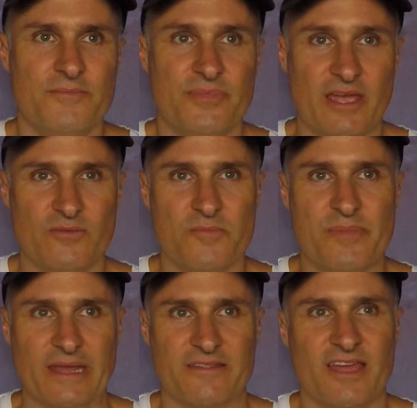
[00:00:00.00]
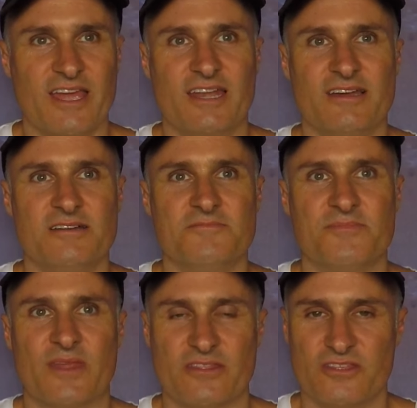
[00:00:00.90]
They were better, they had
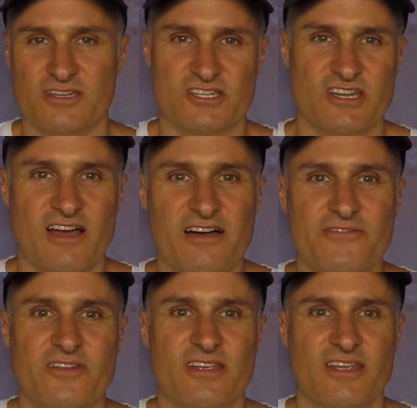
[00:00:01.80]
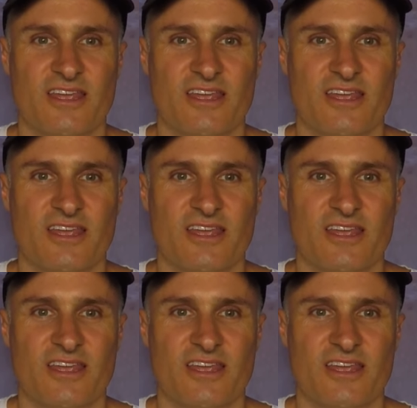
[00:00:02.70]
a thinner shaft,